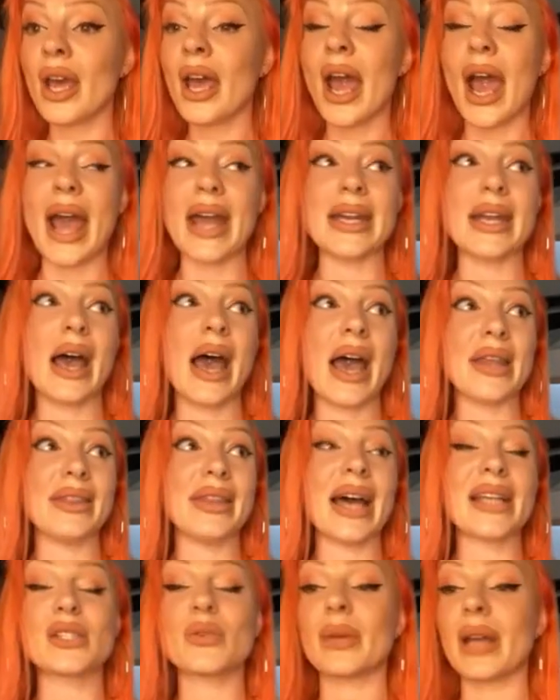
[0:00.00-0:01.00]
And
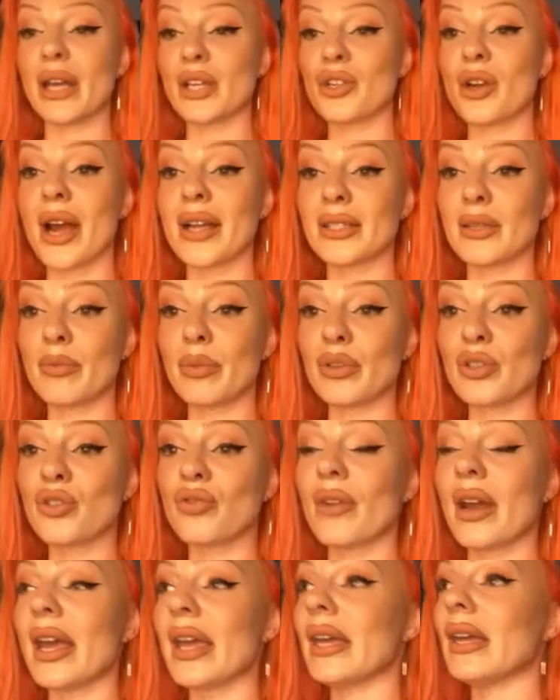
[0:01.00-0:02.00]
that's what I try to
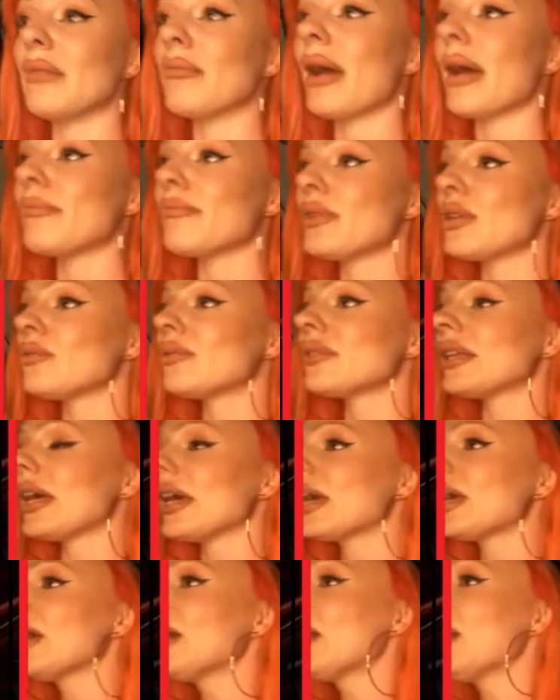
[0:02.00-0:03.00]
portray in my
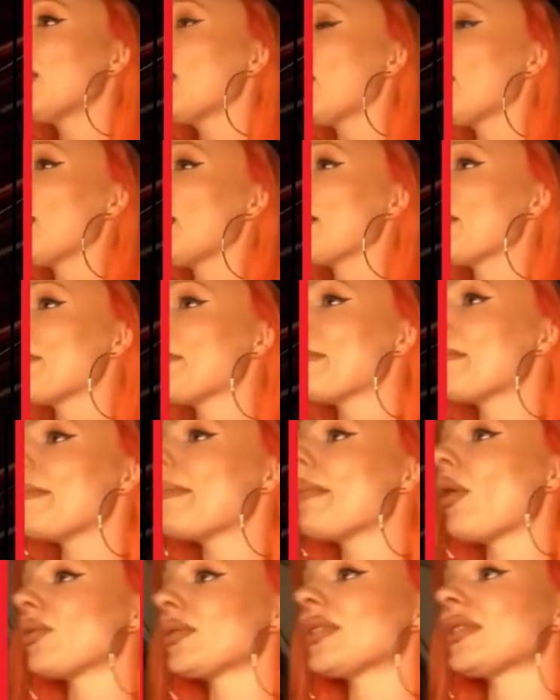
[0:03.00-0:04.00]
music
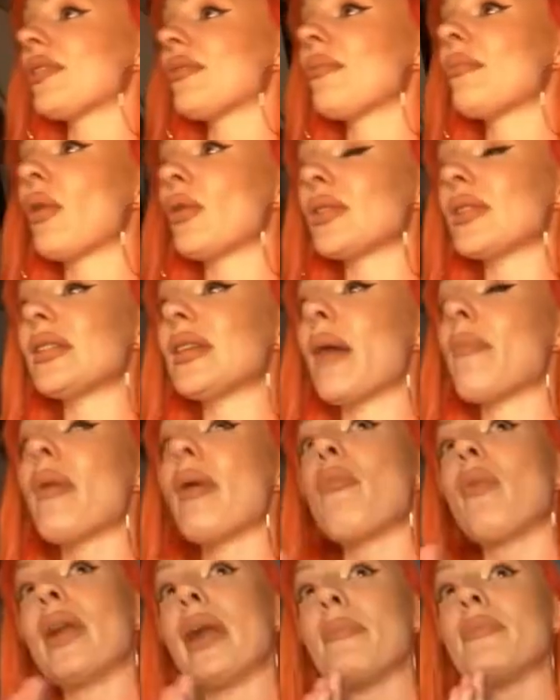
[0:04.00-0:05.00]
most of the time.
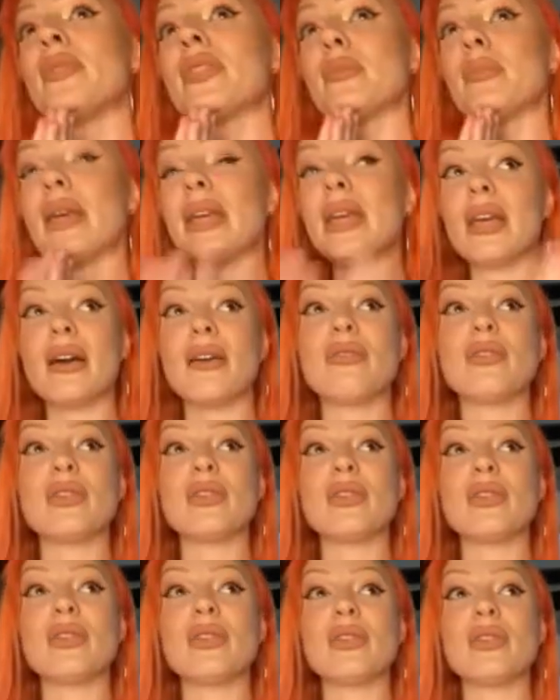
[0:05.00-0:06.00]
But when I'm speaking of
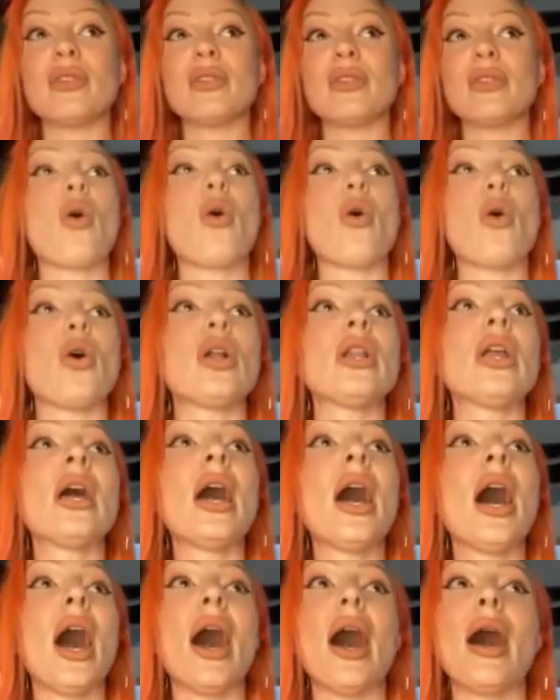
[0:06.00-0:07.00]
long-term goal,
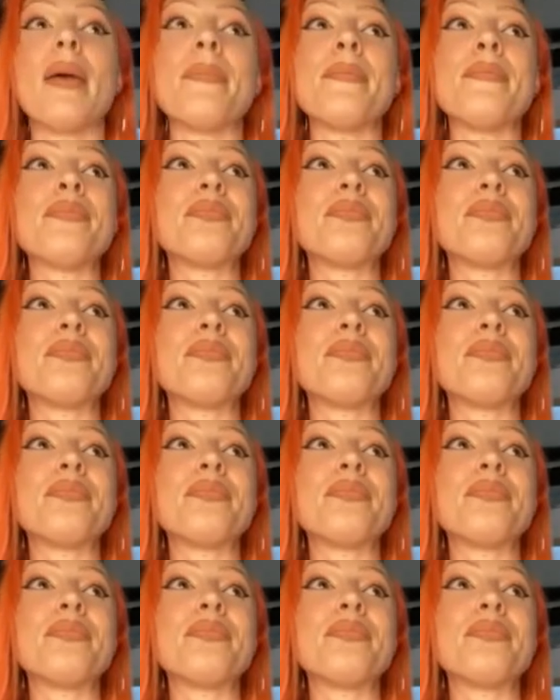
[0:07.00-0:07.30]
I